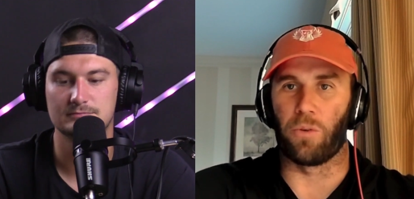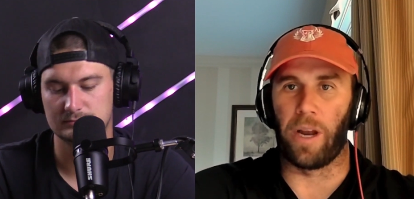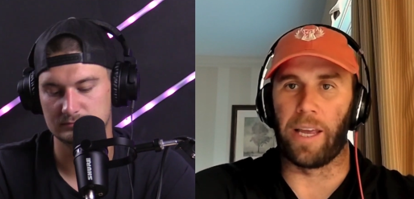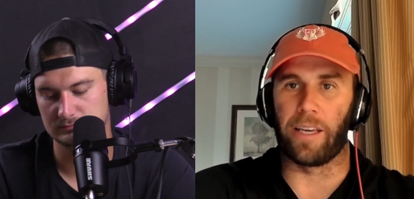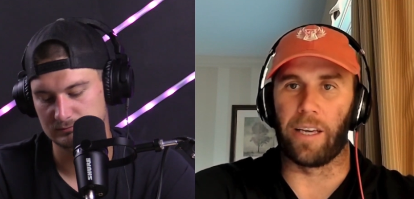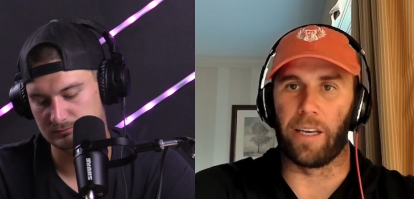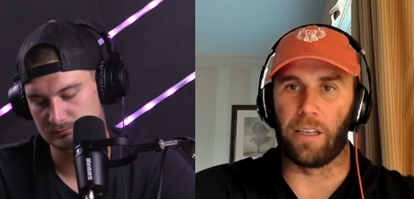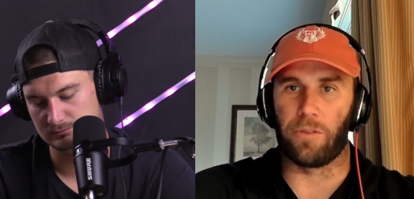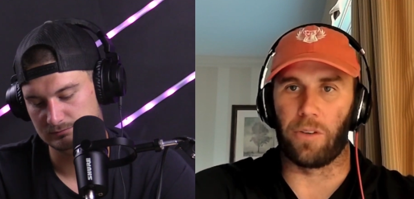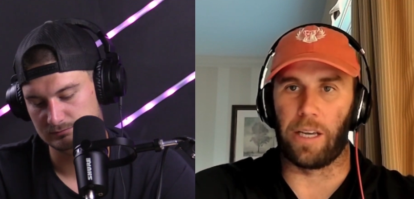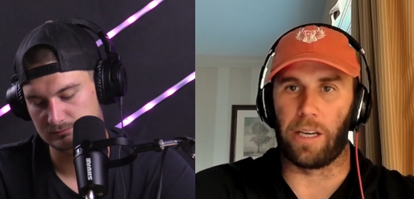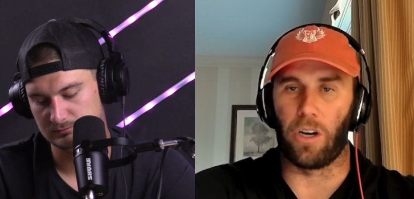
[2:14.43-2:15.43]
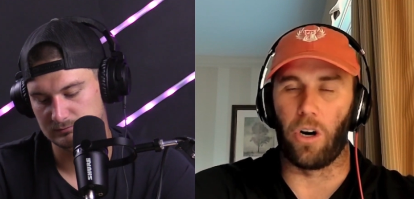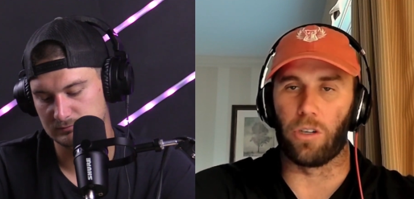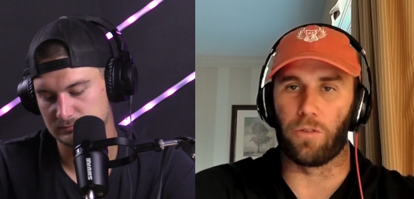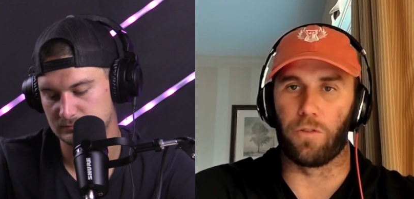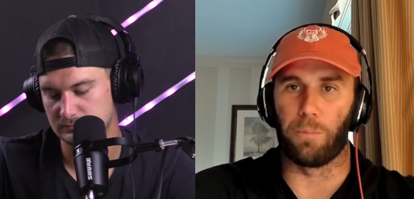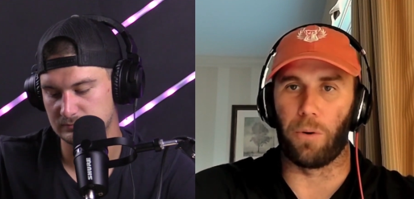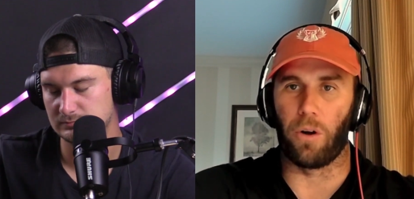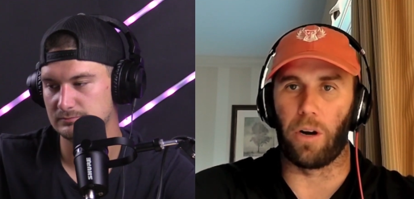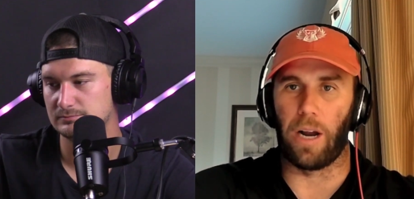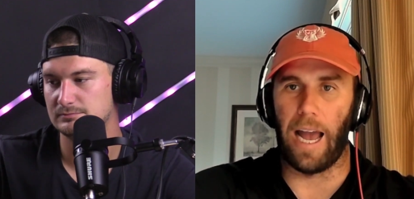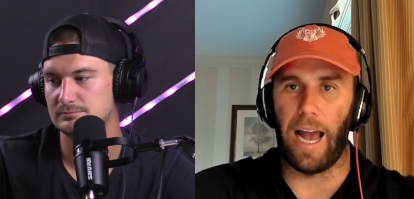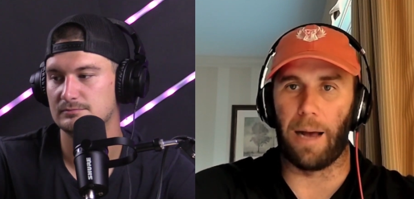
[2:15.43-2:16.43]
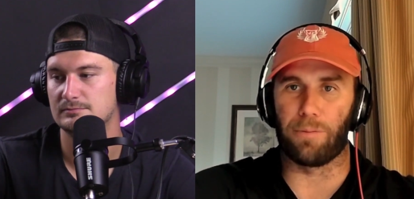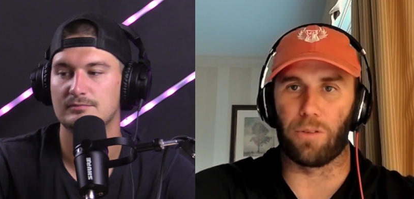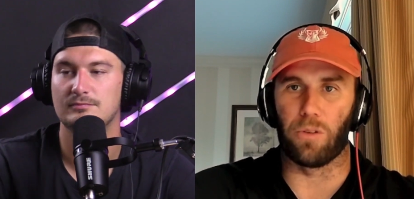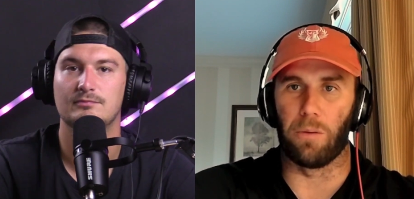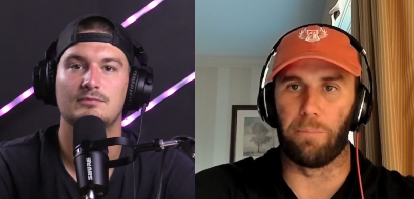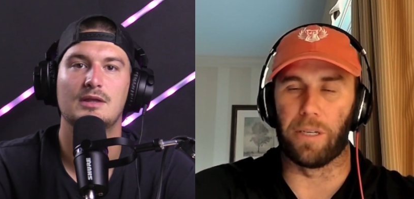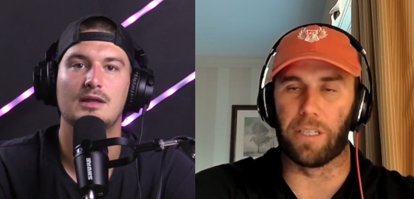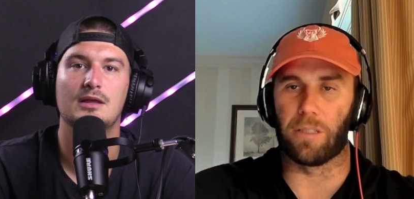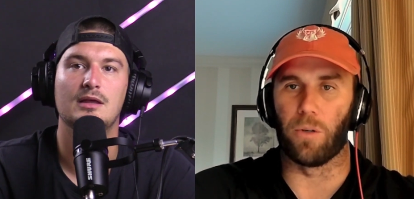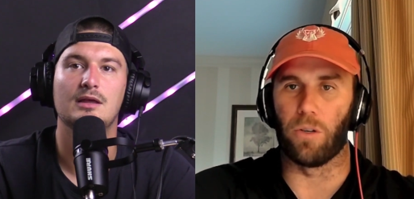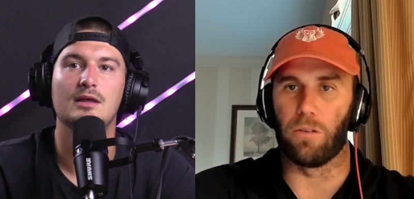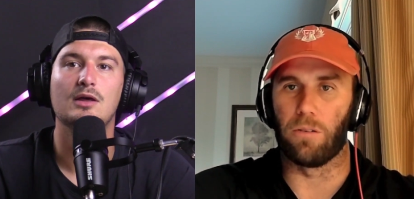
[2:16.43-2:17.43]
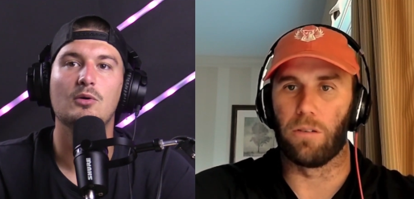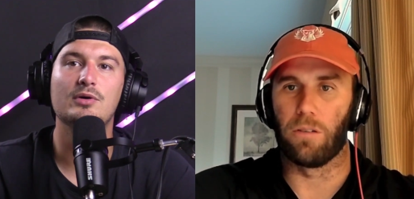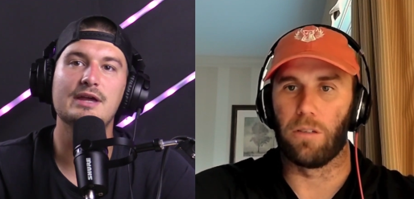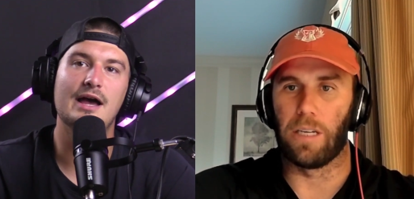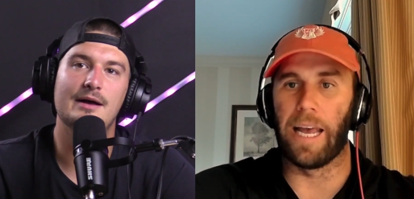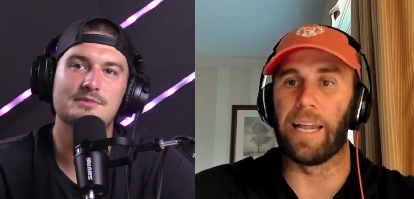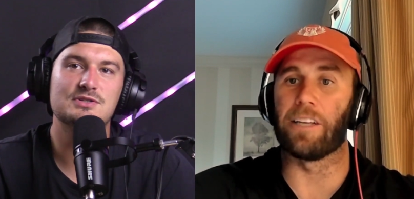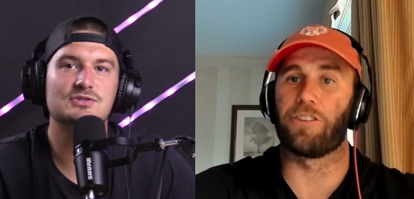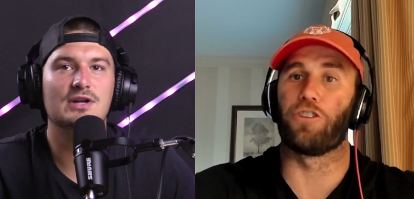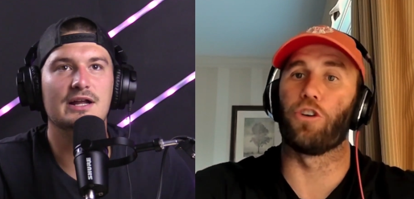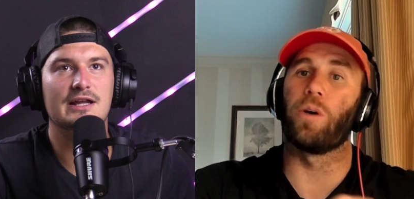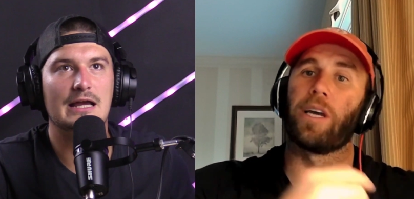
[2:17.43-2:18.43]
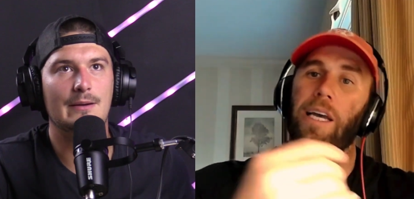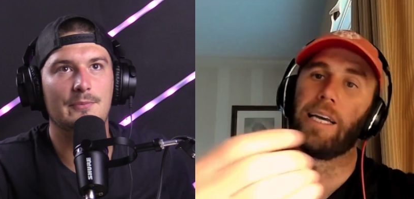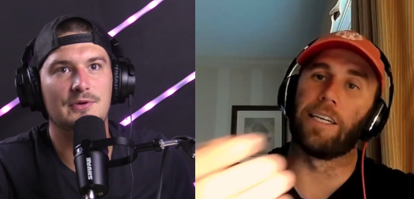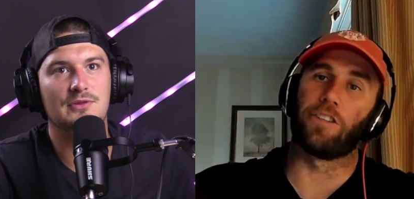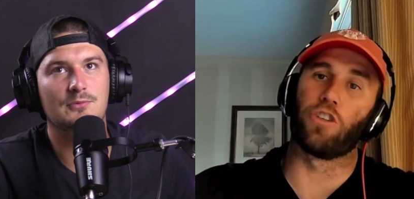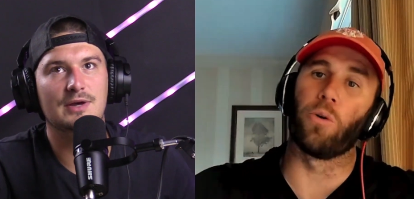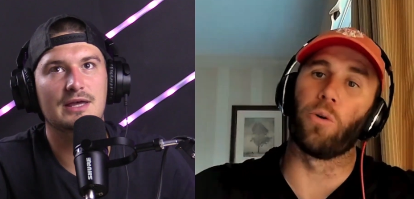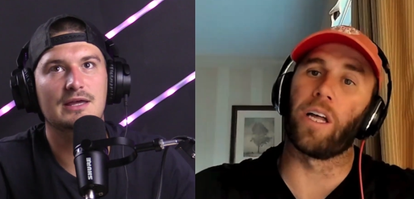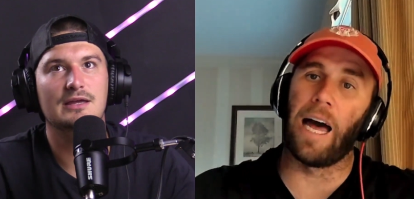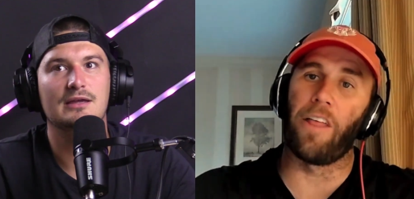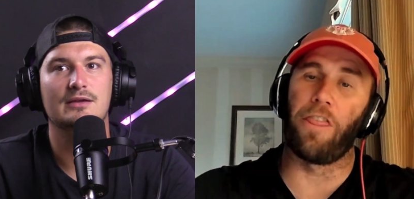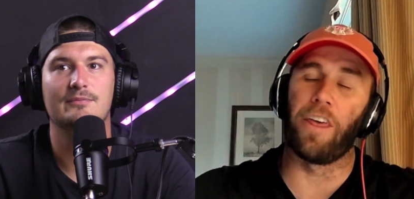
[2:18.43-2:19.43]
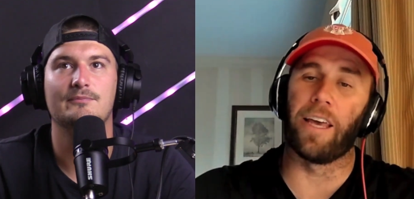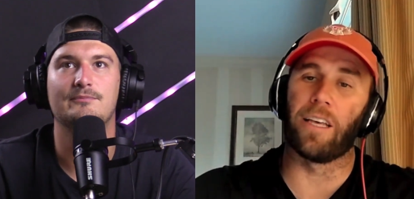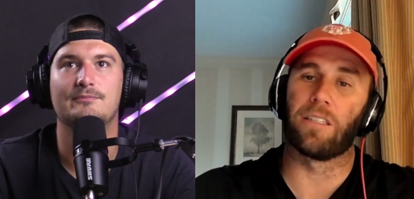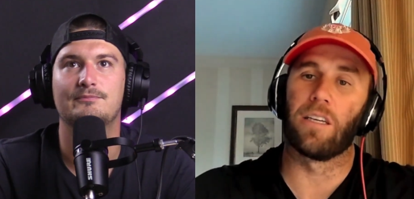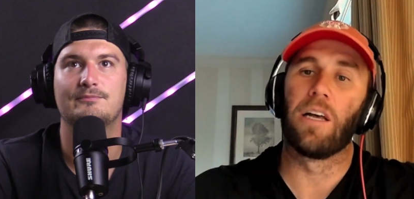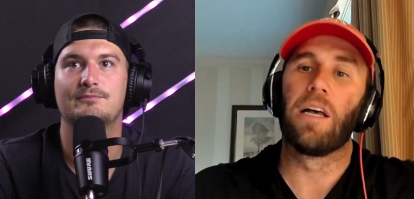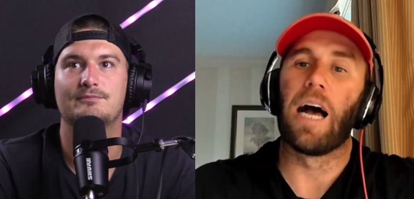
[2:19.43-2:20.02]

Speaker 1: rankings for like college football are absolutely abysmal well yeah i'm just and trying to doing, come up with a way doing a lot of things